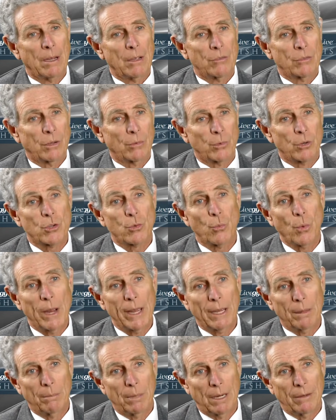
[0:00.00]
So, it was
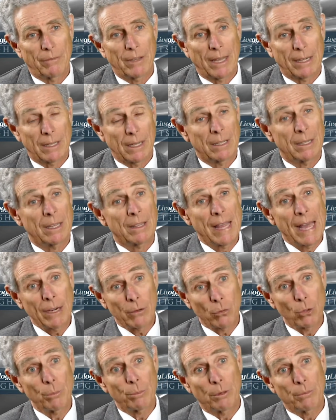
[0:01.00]
way above that. And in
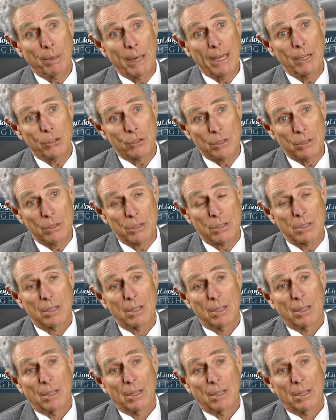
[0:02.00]
that group of patients,